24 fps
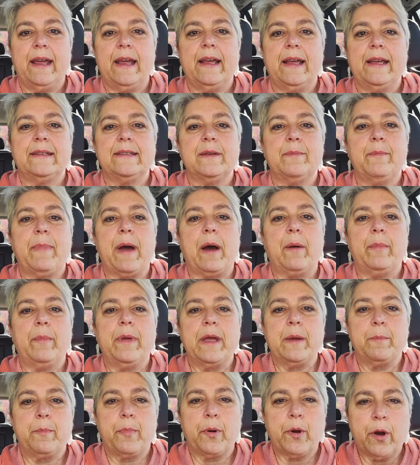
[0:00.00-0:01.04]
It's about
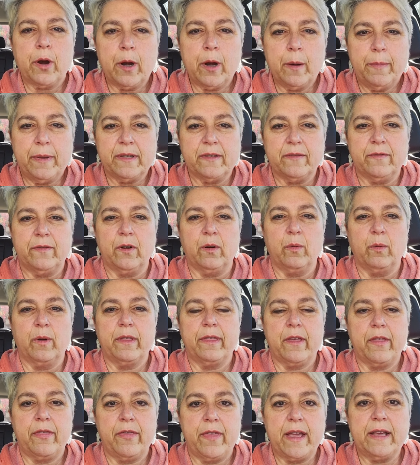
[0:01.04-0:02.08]
being purposeful with
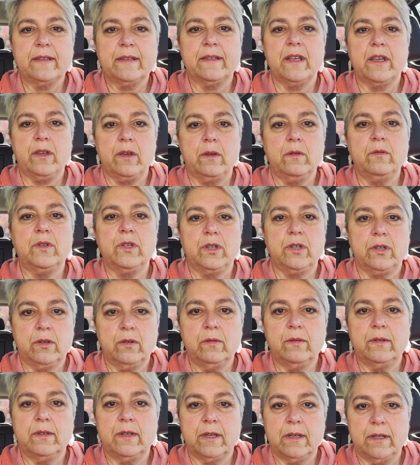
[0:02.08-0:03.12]
the things that you
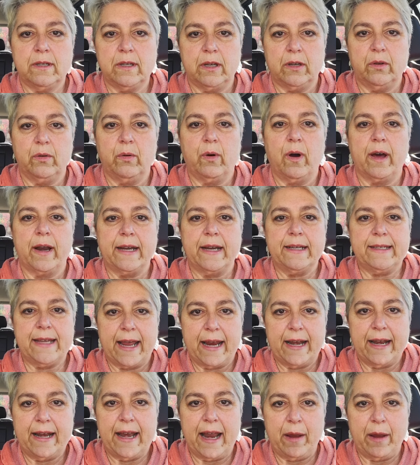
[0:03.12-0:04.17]
choose to do on a
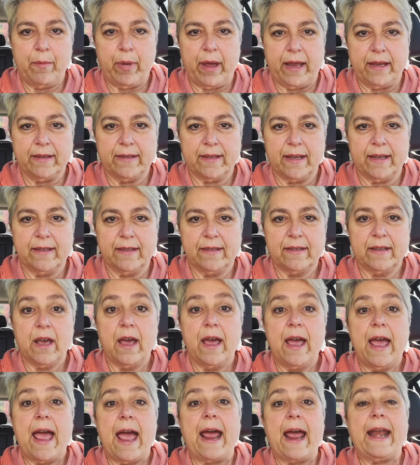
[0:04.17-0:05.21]
day-to-day basis
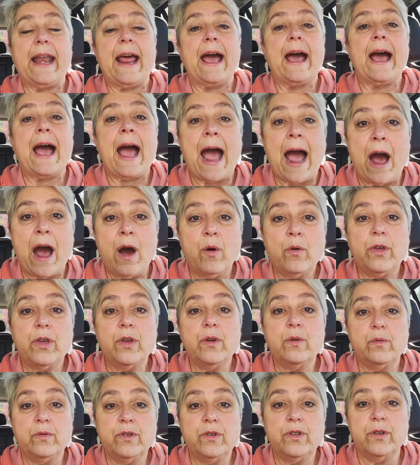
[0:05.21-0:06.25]
and how
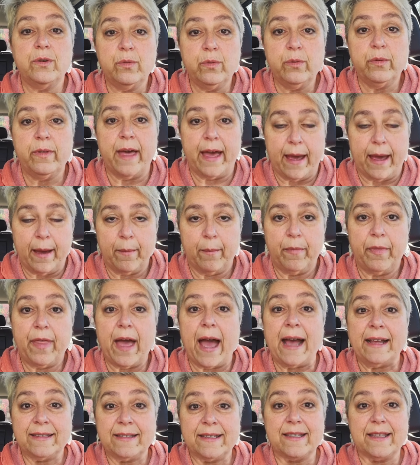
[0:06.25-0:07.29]
you do them.
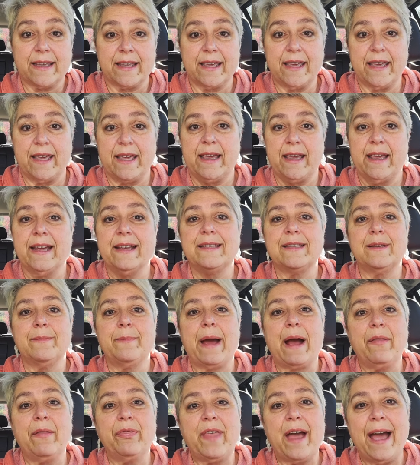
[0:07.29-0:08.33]
That's the key. It's
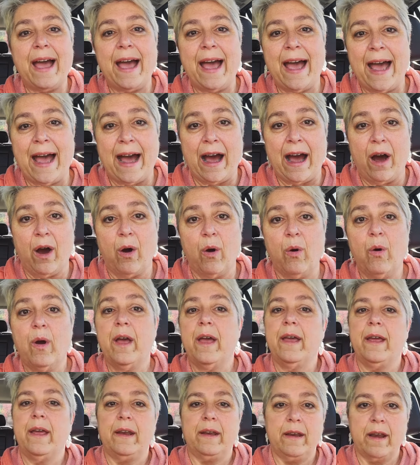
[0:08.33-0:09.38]
about the how,
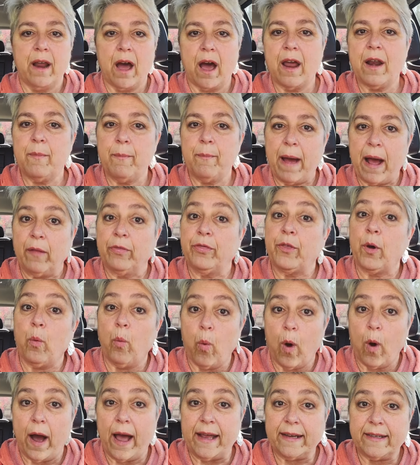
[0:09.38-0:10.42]
not about the
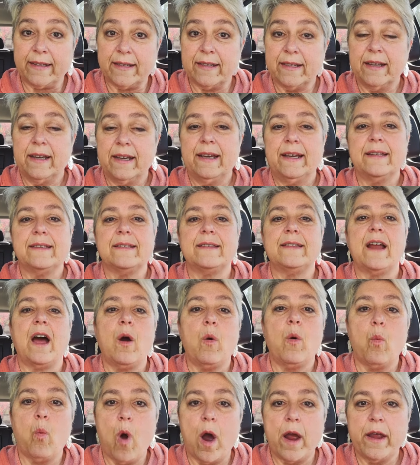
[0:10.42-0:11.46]
what. It's
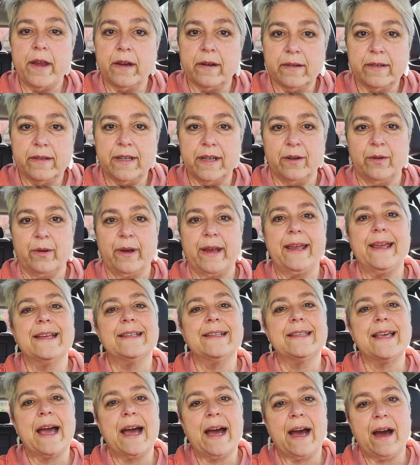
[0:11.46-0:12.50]
not what you're doing,
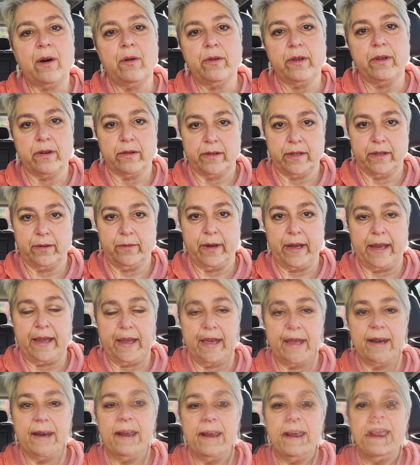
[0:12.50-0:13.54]
it's how you're doing
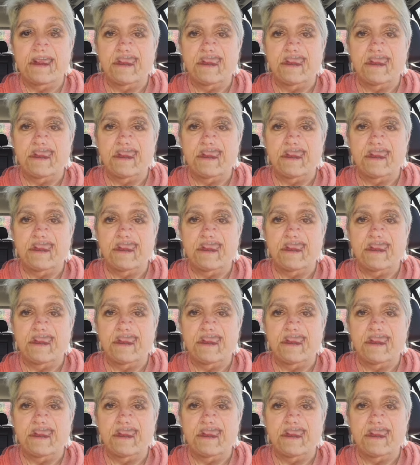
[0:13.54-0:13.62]
it.